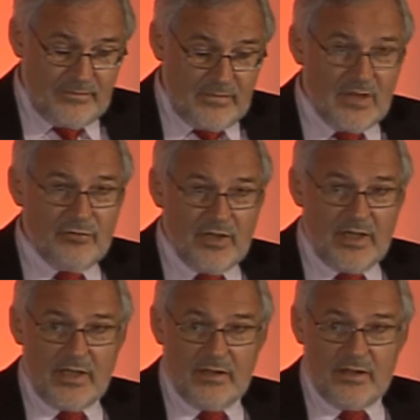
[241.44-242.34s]

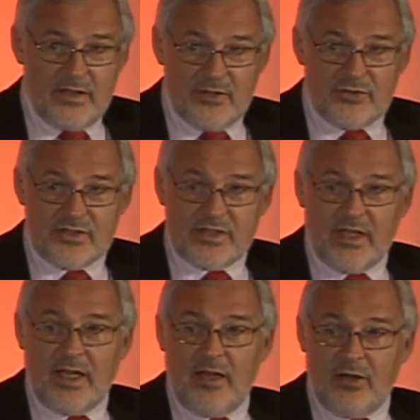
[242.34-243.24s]
Really interesting
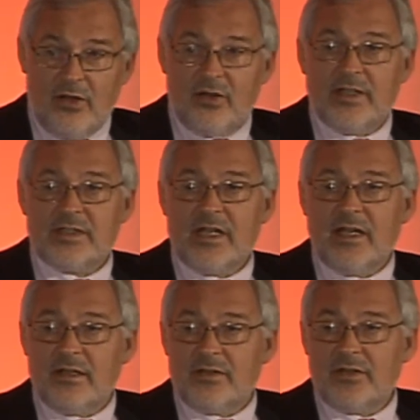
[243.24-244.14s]
how long it
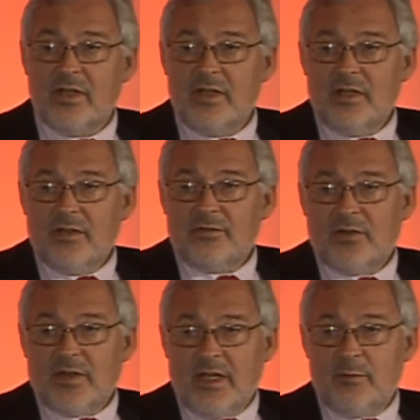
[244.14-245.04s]
takes
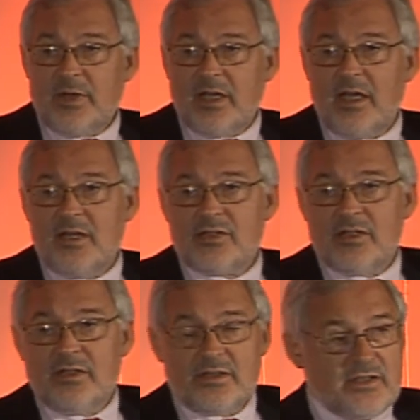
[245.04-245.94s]
for the
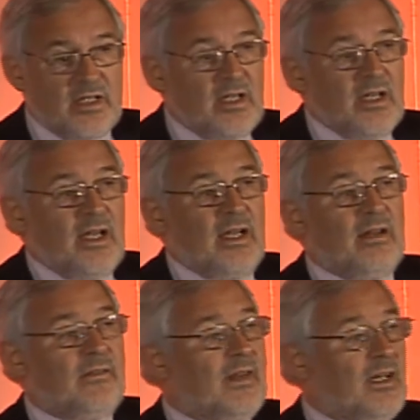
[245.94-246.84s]
implications
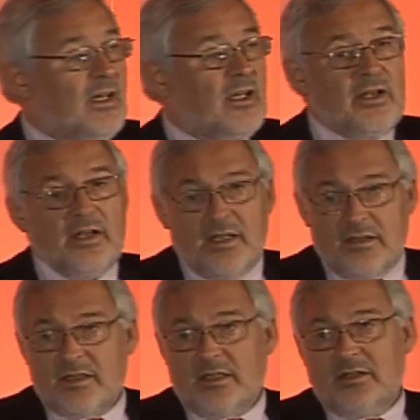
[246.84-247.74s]
and the learning
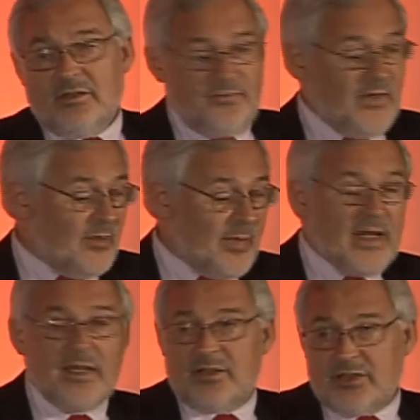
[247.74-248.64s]
to feed
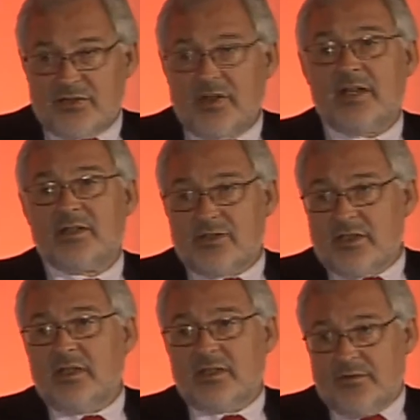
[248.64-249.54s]
back into
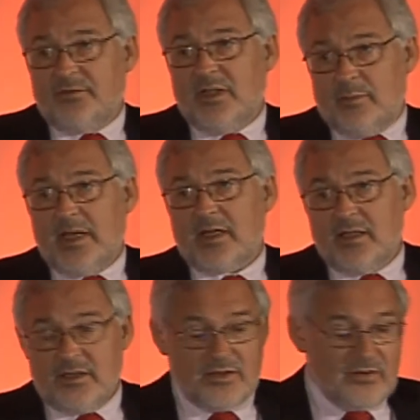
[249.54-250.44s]
strategy, to feed back
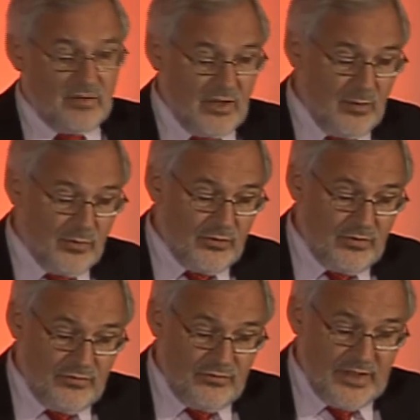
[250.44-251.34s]
into global
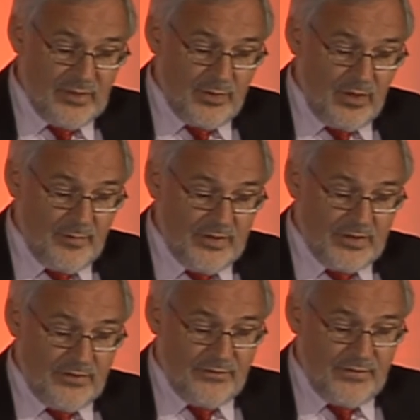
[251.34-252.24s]
redeployment
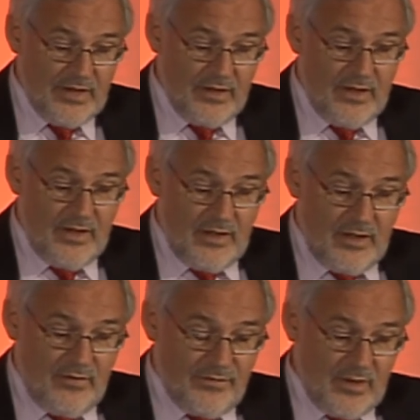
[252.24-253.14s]

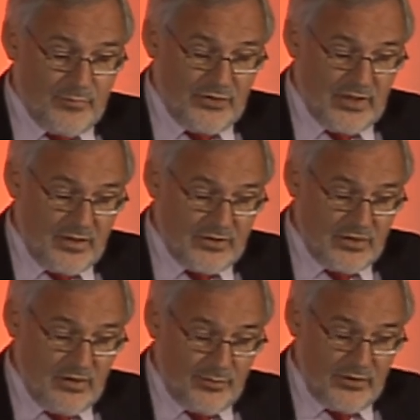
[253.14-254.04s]
of their production
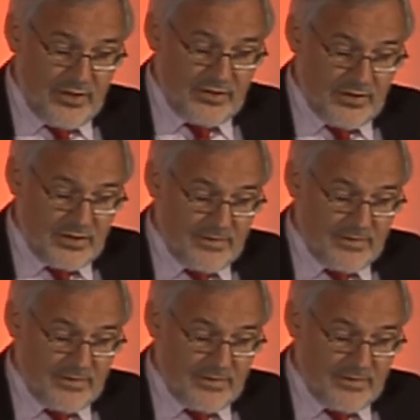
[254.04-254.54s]
operations.